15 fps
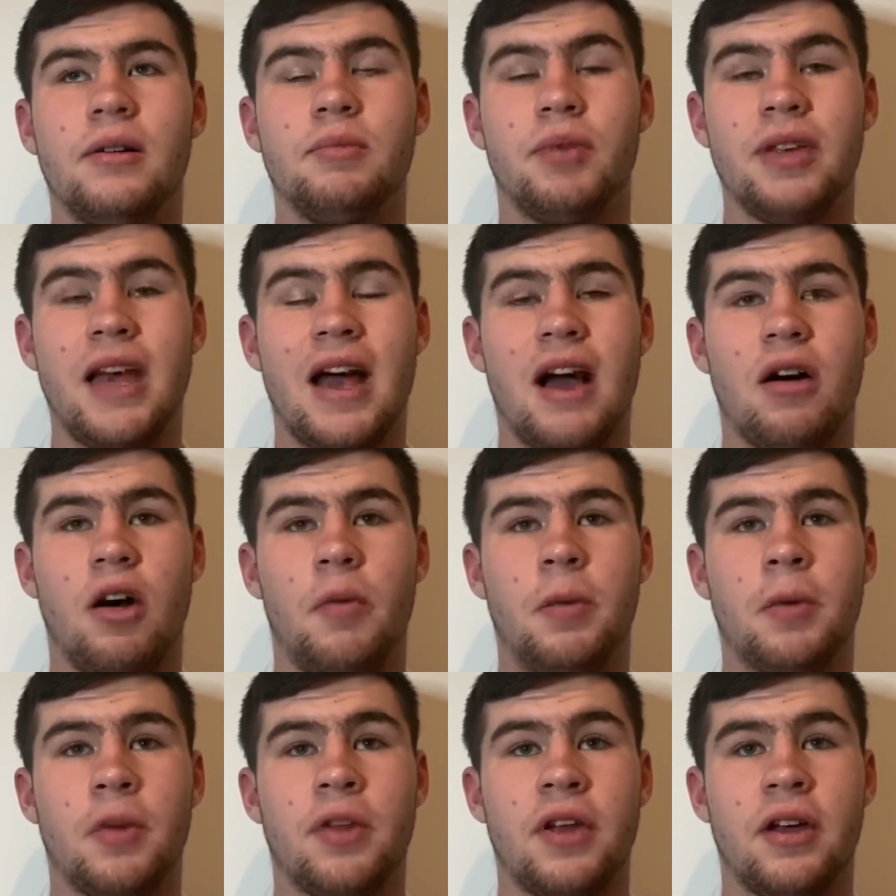yeah, a lot of
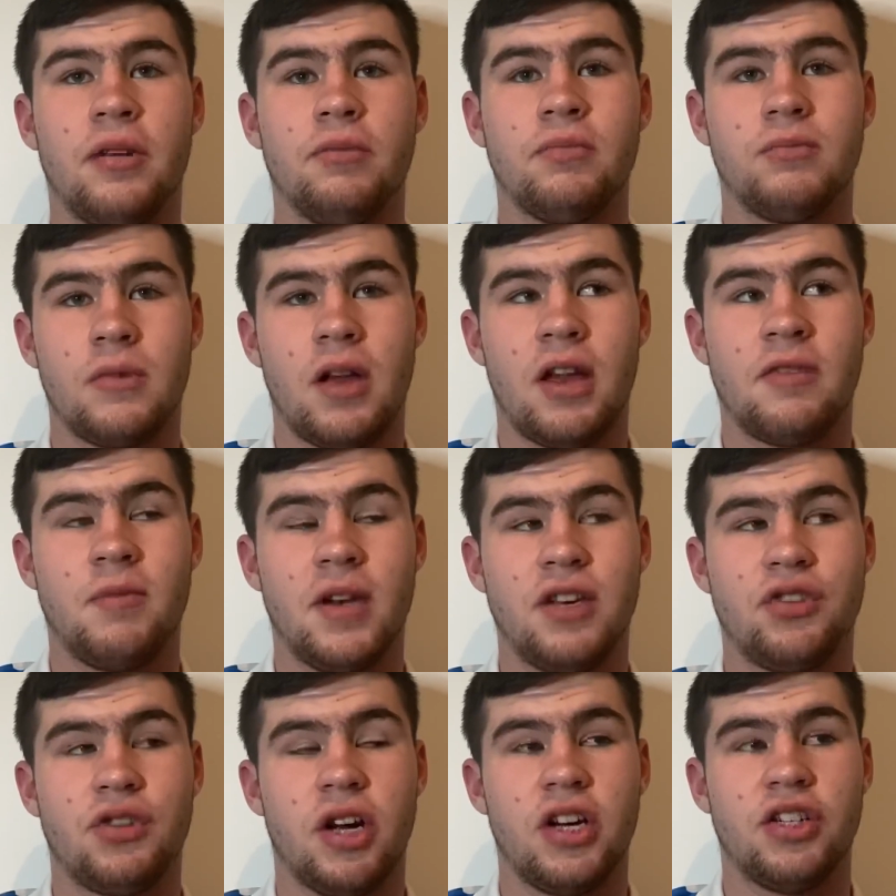people think
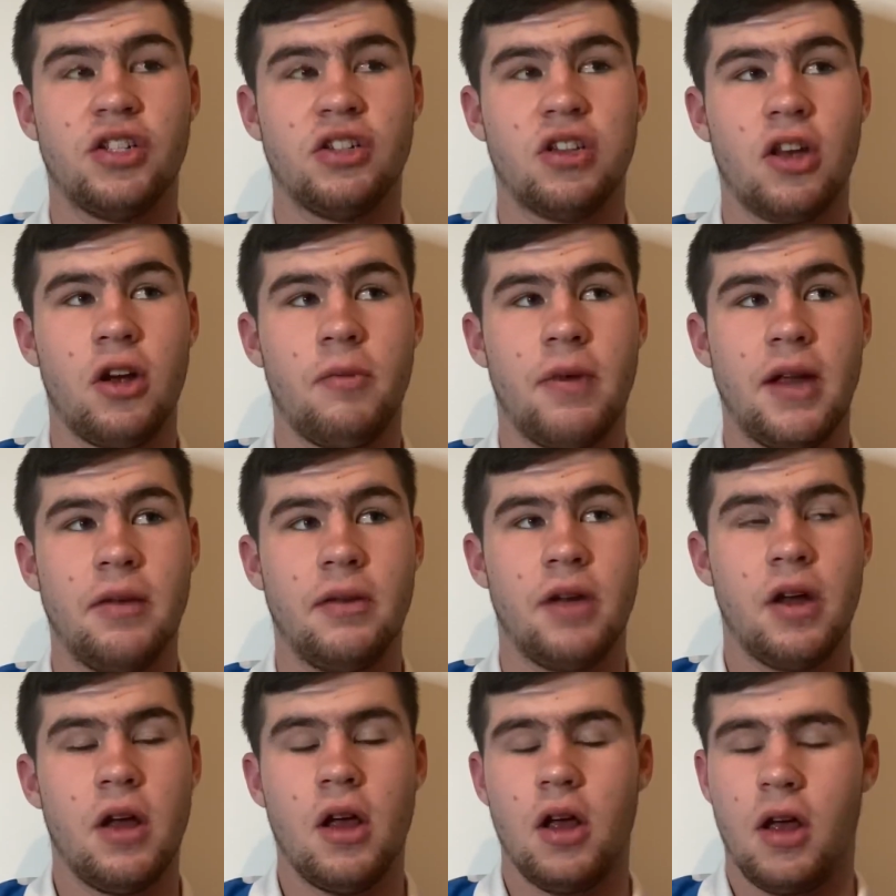administration's looming.
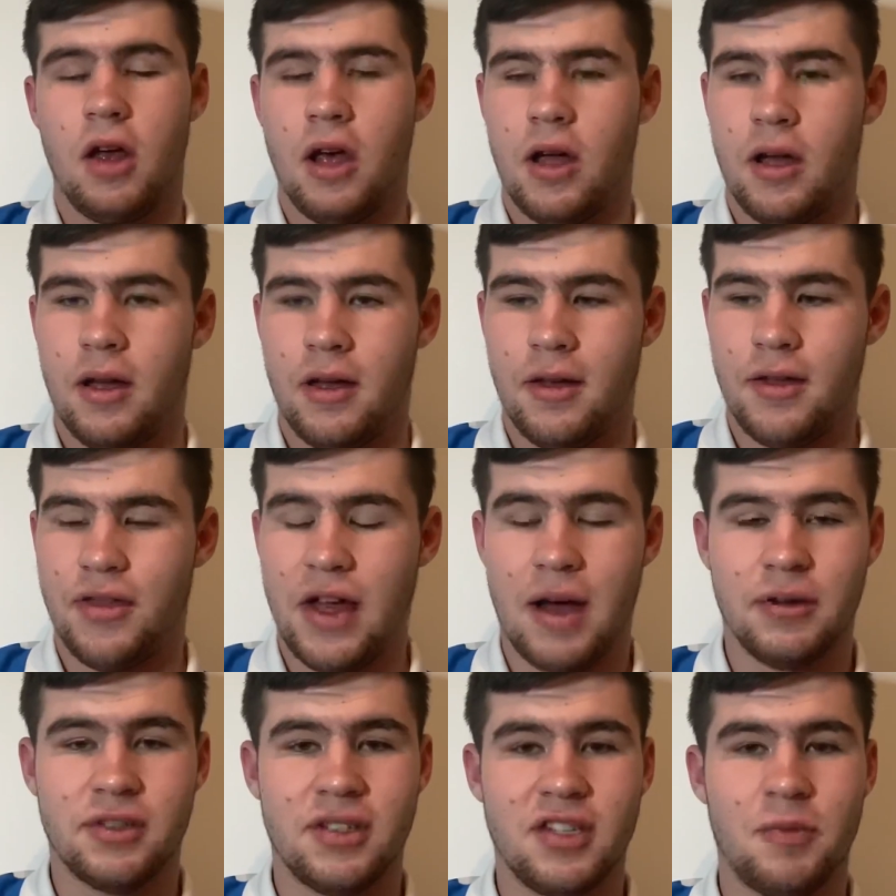
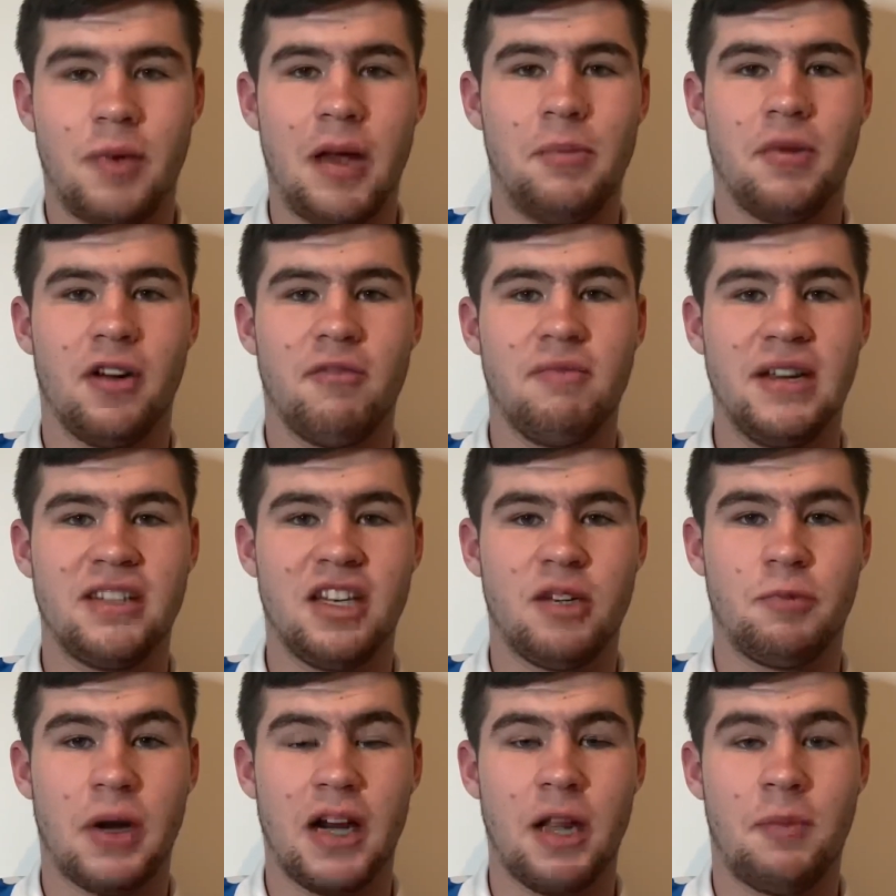Thousands of people have
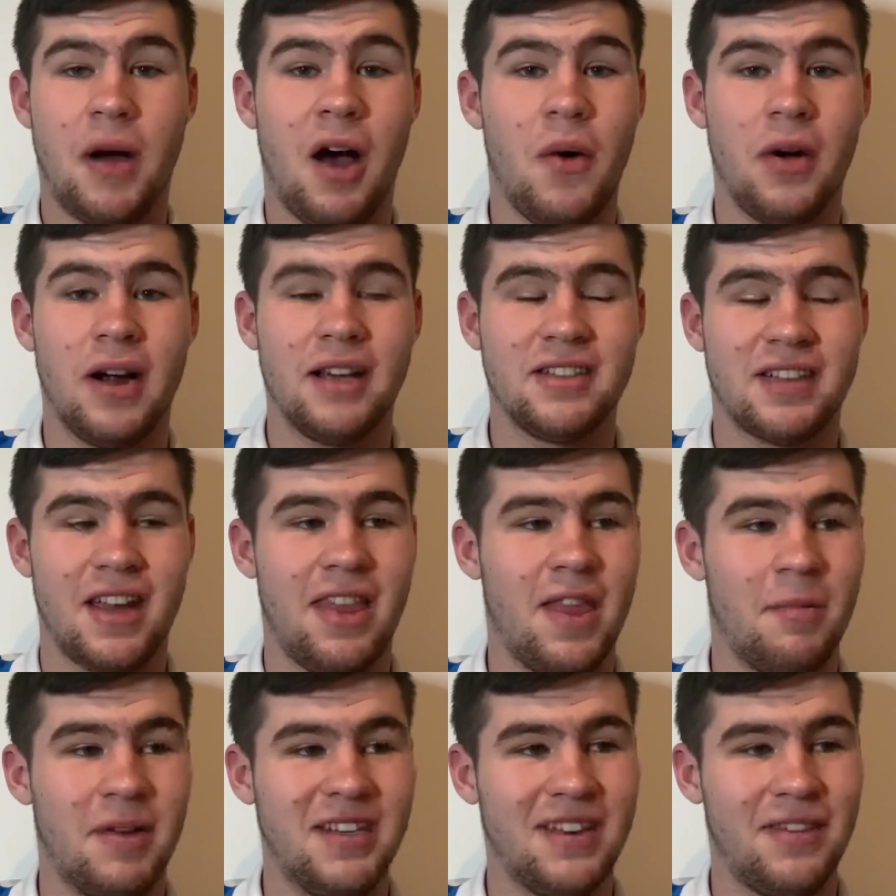messaged Paddy Power asking
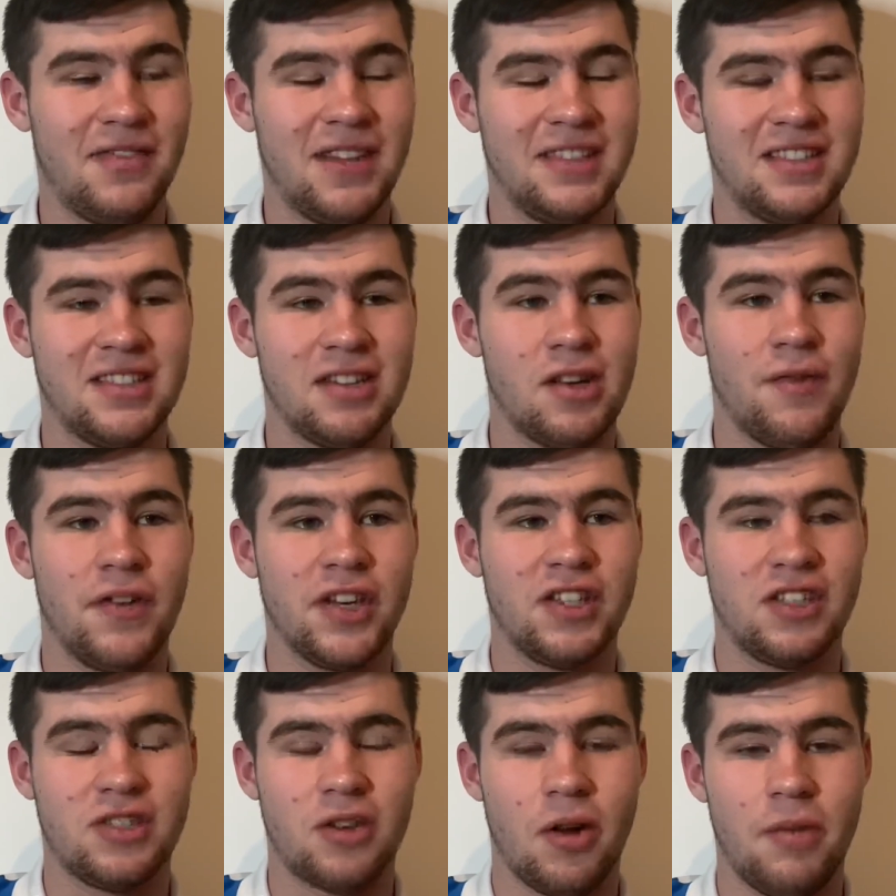them if this is another
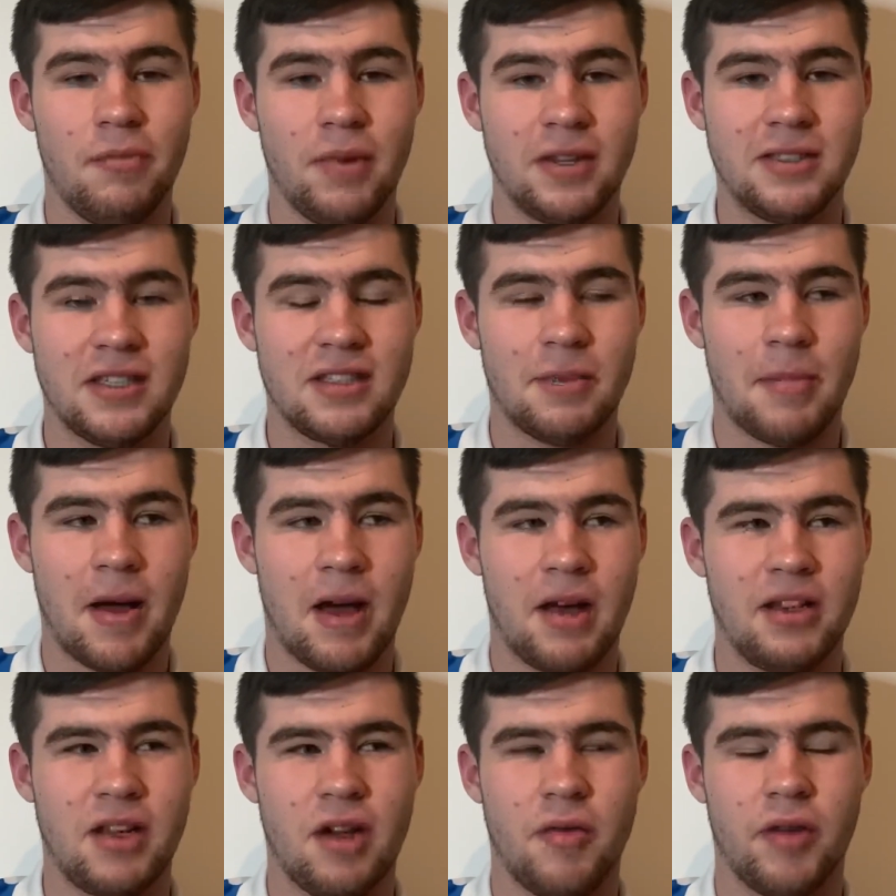stunt, because it's about a
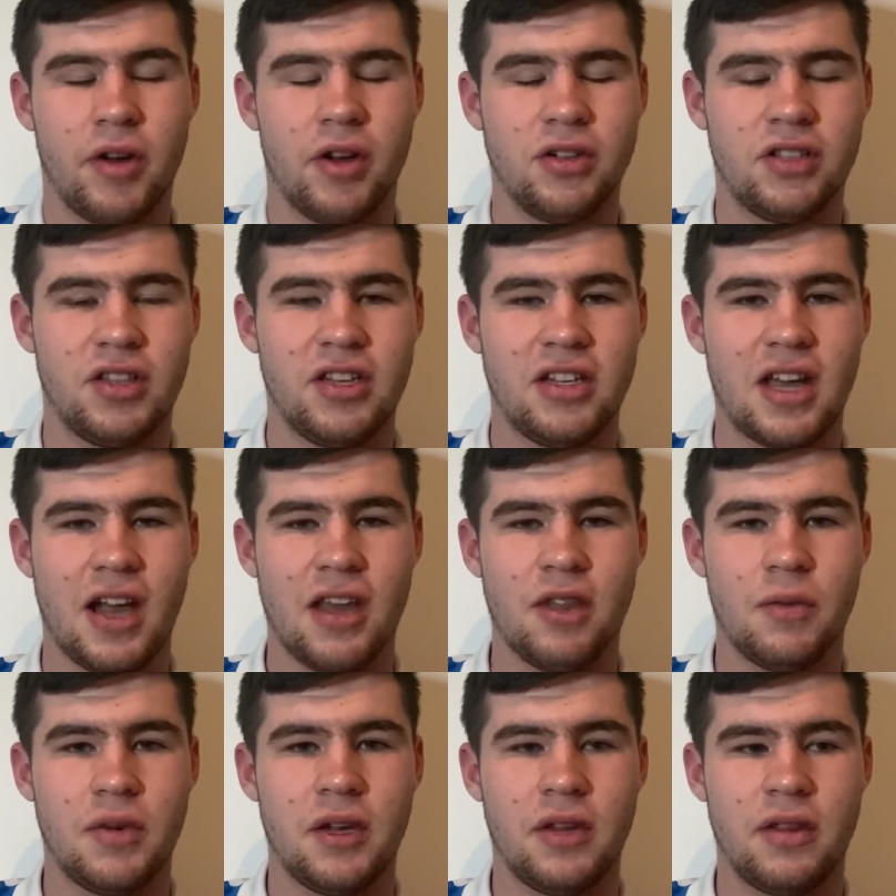year ago to the day that
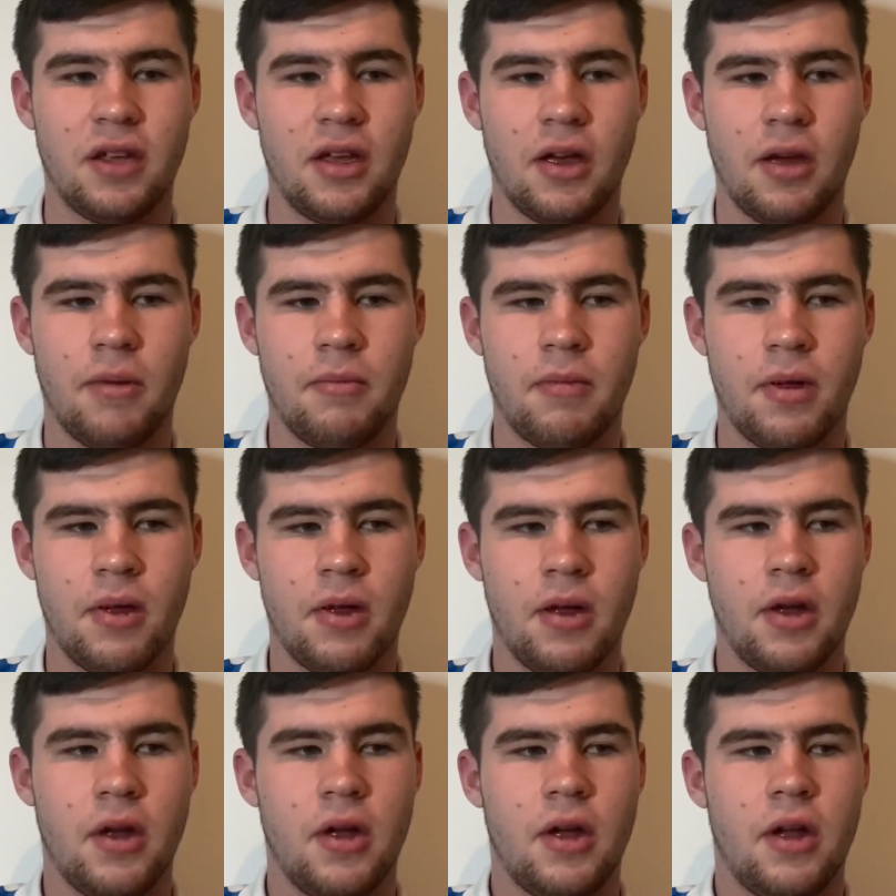we did the
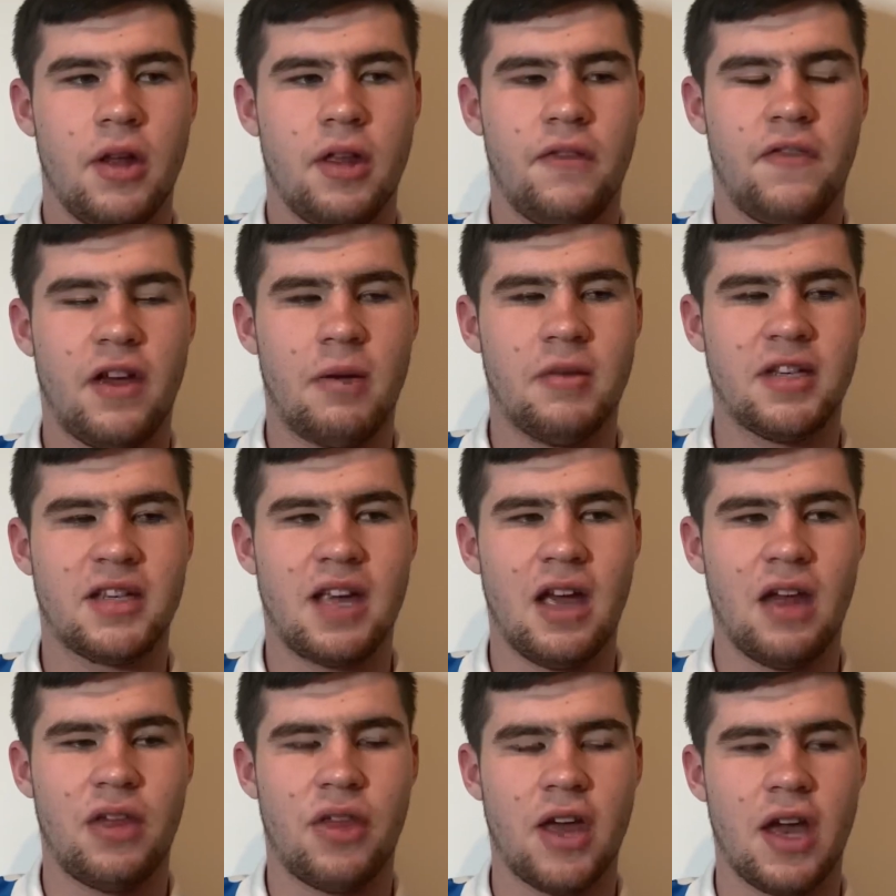famous
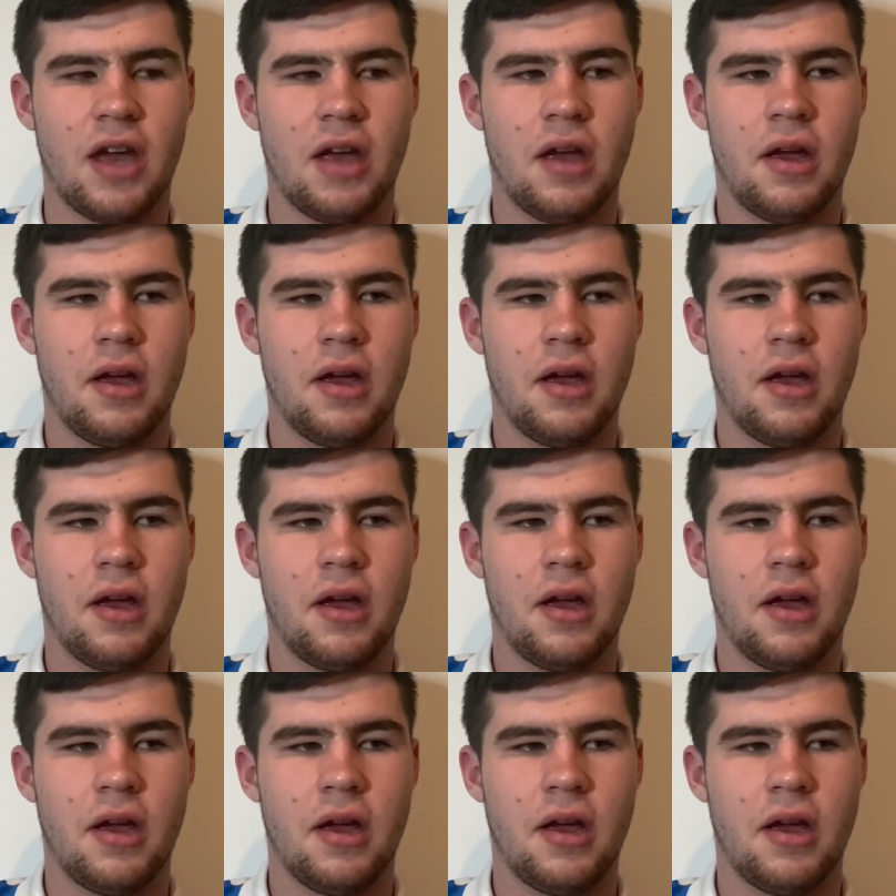kit thing.